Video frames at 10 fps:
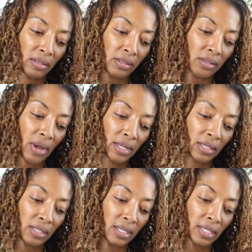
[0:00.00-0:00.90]
So I
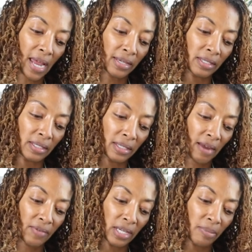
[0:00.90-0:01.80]
just attached the
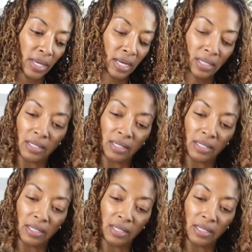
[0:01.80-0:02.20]
safety pin